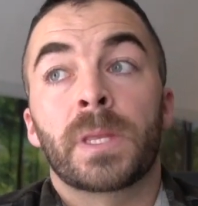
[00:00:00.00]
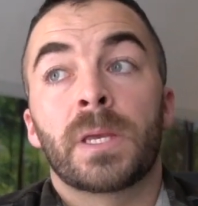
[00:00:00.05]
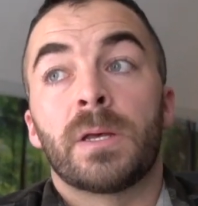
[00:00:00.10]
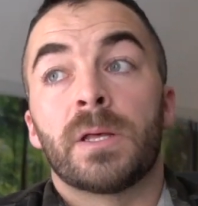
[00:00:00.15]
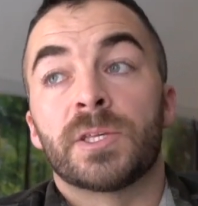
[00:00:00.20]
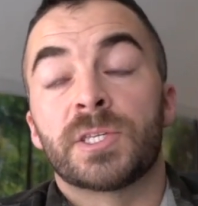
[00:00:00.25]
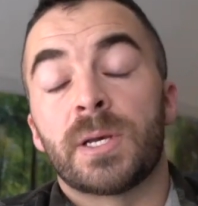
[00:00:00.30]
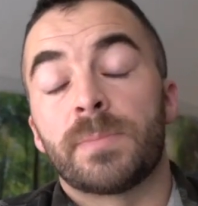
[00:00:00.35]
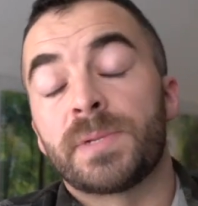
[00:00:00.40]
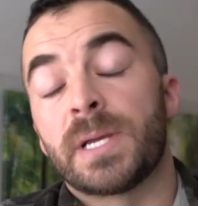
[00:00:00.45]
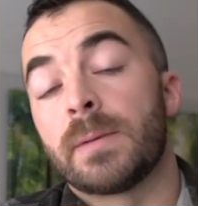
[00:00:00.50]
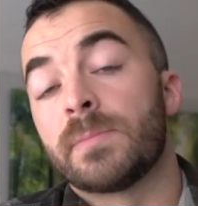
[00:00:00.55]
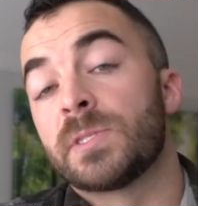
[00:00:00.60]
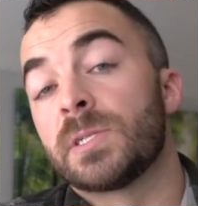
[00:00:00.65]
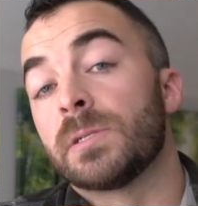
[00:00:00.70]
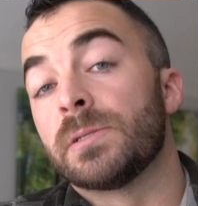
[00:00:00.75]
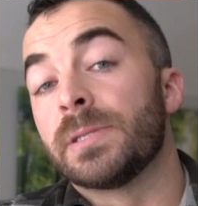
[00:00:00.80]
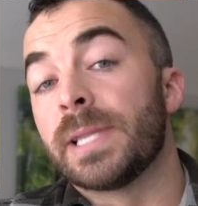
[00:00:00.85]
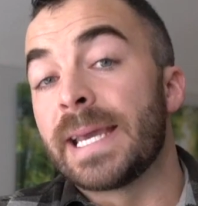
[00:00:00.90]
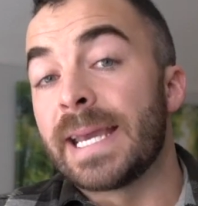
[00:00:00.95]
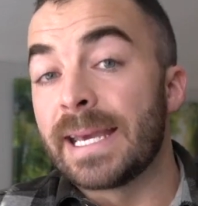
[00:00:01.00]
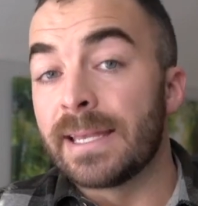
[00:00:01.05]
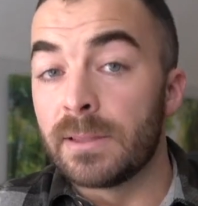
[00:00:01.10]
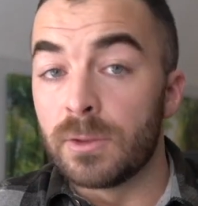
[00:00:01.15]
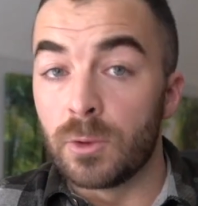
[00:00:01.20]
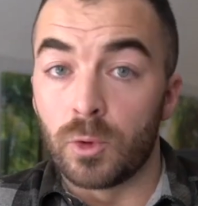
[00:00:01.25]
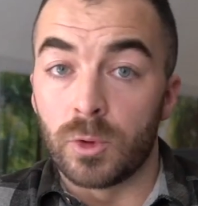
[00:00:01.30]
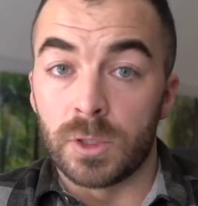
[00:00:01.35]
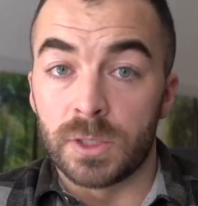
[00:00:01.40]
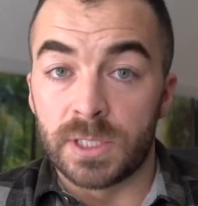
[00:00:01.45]
Sometimes the
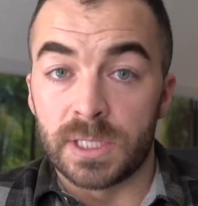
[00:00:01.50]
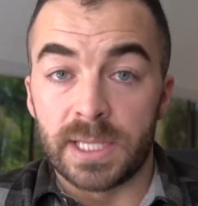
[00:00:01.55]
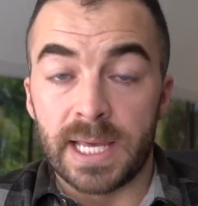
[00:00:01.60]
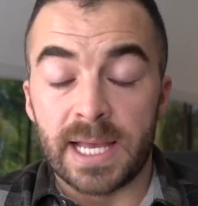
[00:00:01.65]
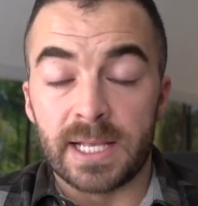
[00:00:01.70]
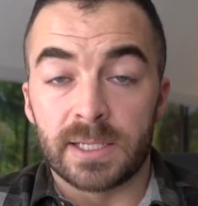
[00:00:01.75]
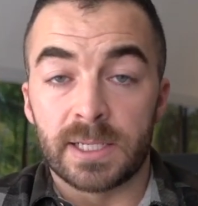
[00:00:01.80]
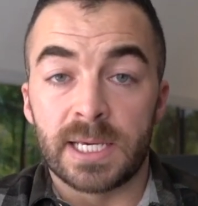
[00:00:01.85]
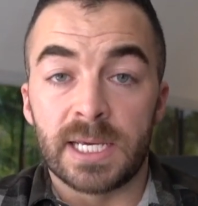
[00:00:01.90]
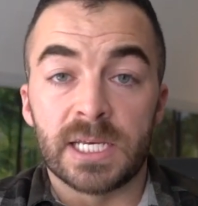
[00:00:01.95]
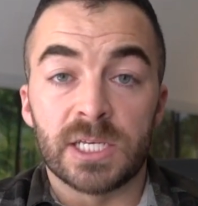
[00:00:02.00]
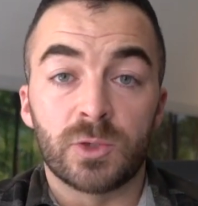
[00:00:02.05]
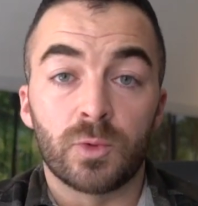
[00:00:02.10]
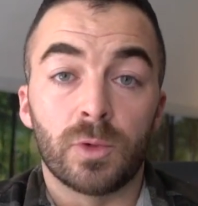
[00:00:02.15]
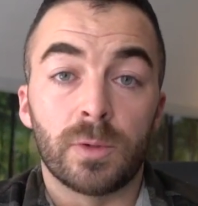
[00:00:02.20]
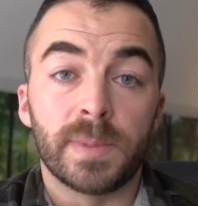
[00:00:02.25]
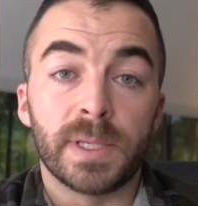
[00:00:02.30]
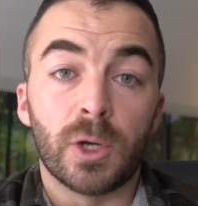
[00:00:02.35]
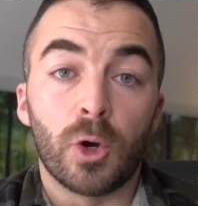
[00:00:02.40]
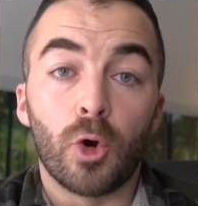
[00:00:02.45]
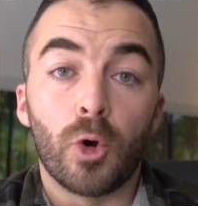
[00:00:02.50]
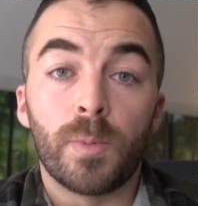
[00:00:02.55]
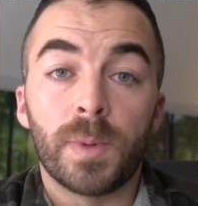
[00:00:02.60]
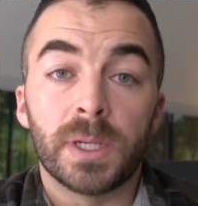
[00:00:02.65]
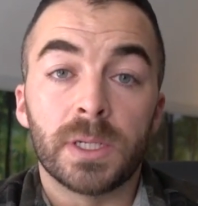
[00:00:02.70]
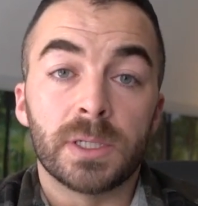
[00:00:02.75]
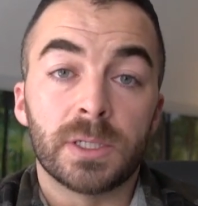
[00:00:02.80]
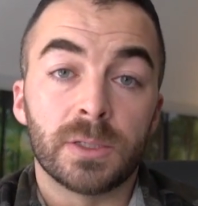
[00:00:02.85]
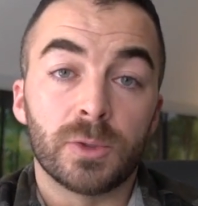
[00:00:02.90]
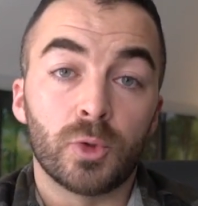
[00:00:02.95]
landlords in that case will be
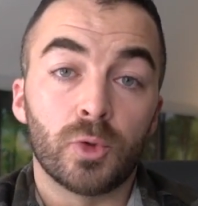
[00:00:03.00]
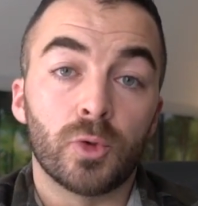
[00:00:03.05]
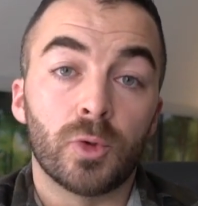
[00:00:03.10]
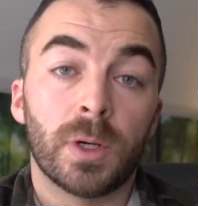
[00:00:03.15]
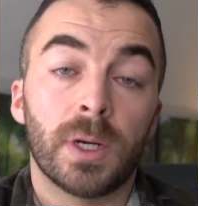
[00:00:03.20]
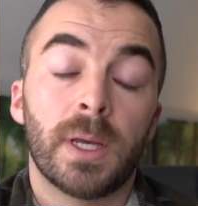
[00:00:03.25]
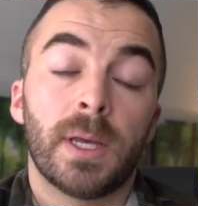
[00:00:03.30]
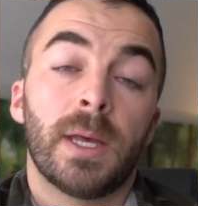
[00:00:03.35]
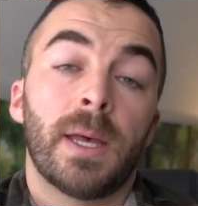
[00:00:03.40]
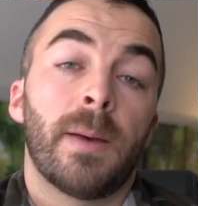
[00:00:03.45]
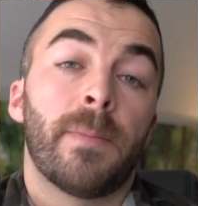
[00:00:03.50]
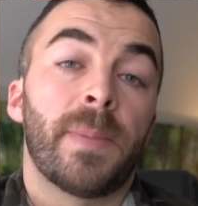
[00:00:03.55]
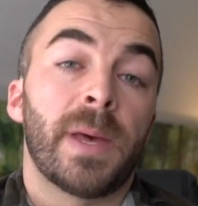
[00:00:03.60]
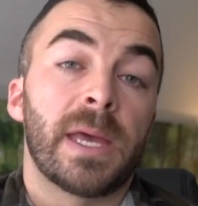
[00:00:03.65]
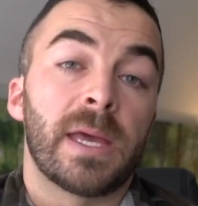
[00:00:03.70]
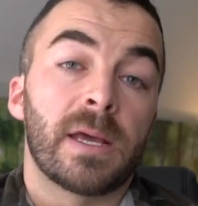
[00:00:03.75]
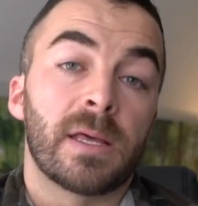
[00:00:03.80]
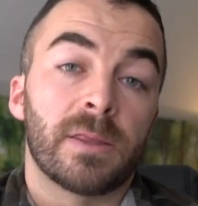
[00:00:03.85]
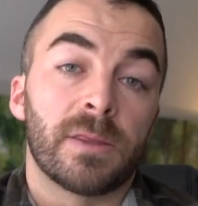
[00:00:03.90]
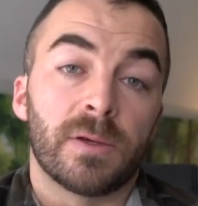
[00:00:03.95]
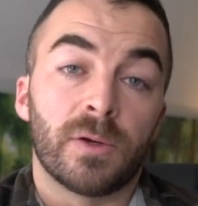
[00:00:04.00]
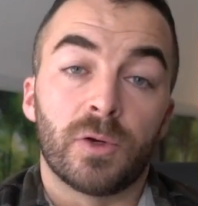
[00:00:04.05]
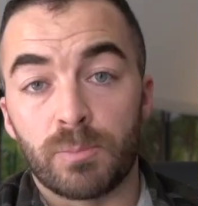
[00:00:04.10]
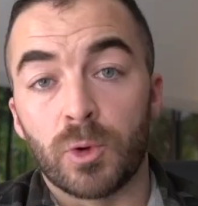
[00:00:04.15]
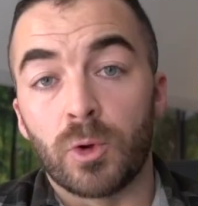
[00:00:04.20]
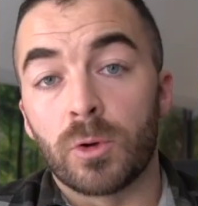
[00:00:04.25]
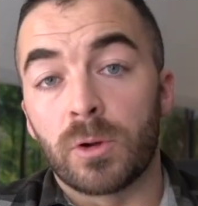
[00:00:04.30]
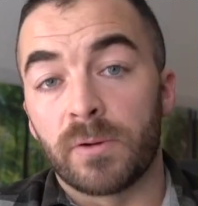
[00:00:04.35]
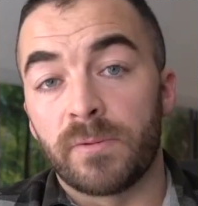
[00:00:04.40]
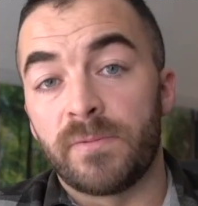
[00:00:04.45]
open to paying the
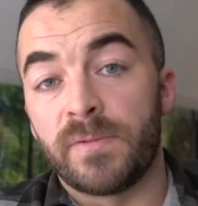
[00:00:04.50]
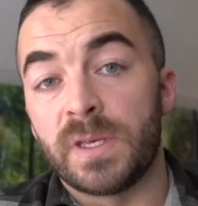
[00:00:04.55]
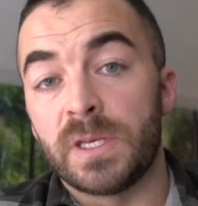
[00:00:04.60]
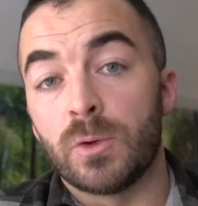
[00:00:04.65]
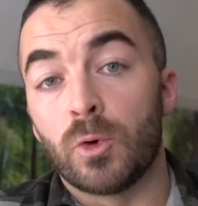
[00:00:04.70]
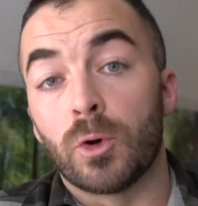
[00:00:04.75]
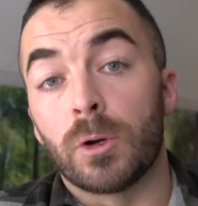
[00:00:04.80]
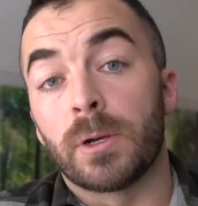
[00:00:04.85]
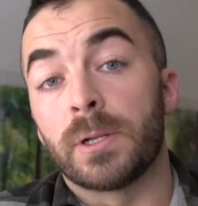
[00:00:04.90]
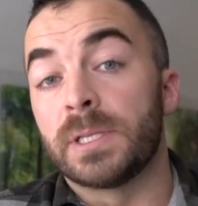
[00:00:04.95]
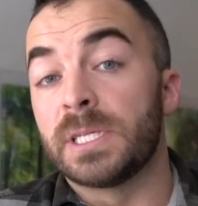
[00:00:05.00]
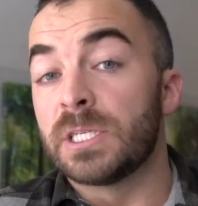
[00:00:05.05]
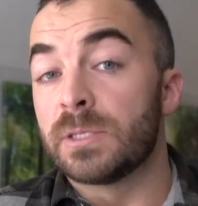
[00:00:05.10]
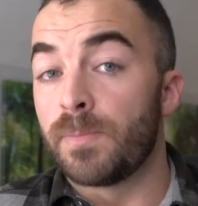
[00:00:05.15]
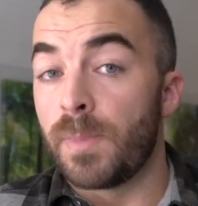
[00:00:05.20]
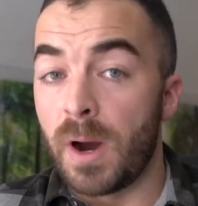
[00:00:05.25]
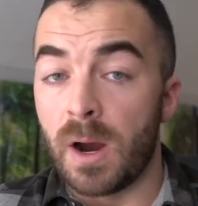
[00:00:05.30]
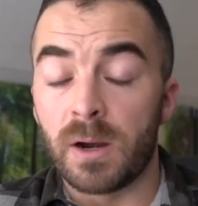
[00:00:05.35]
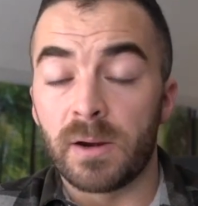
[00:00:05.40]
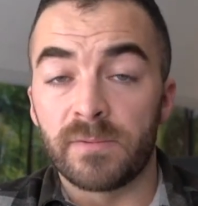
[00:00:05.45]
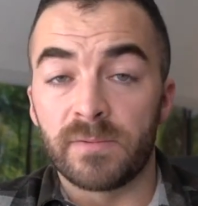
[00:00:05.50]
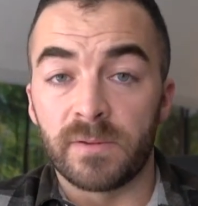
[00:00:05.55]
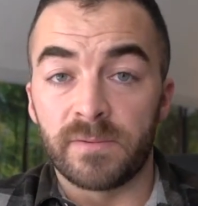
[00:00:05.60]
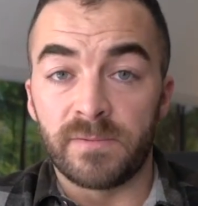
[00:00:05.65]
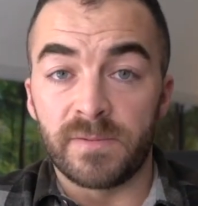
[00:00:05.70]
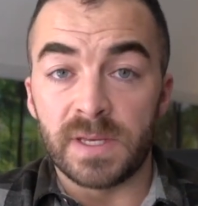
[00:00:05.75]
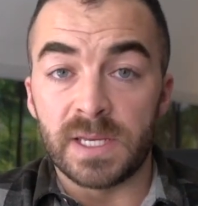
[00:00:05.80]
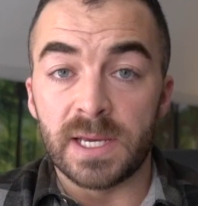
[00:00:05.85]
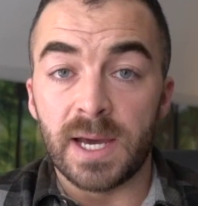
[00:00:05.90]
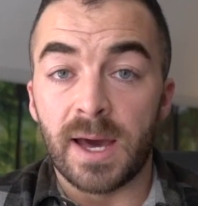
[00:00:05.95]
broker fee or at least part of the
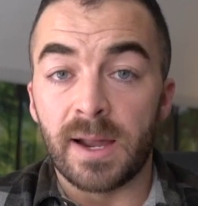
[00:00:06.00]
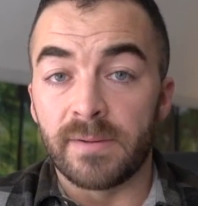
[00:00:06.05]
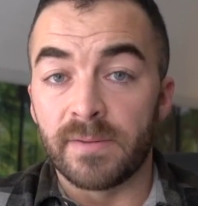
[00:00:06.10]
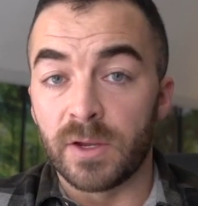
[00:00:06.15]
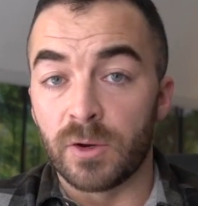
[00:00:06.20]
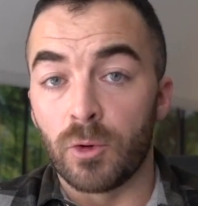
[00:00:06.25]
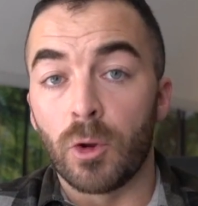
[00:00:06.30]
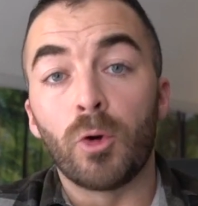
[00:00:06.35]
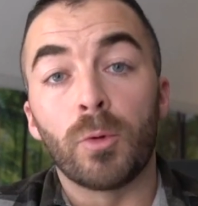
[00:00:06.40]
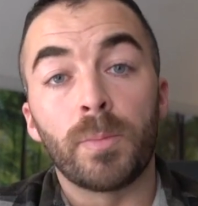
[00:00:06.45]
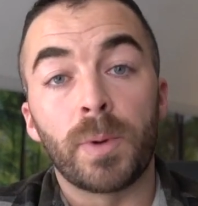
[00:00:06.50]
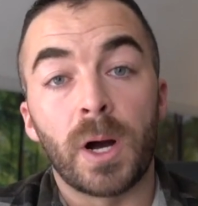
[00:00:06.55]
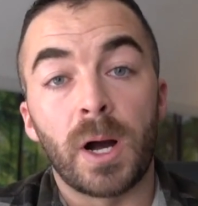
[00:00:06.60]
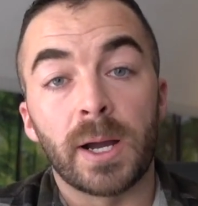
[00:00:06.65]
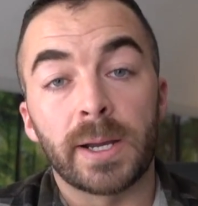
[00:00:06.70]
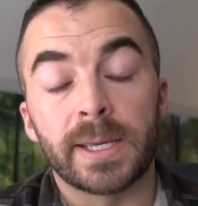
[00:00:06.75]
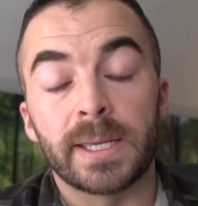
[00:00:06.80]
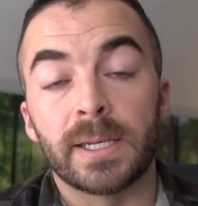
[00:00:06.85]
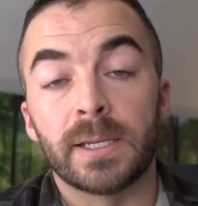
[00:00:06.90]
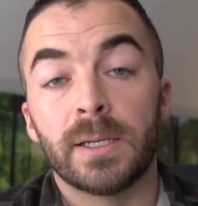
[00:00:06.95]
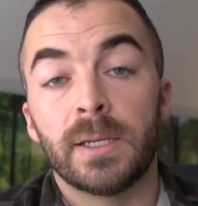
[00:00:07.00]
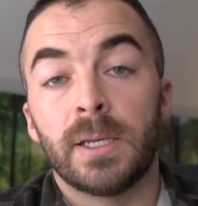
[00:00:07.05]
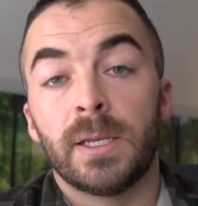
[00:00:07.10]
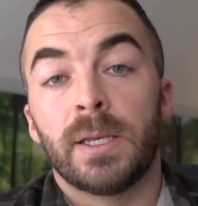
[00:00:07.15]
fee out of their own pocket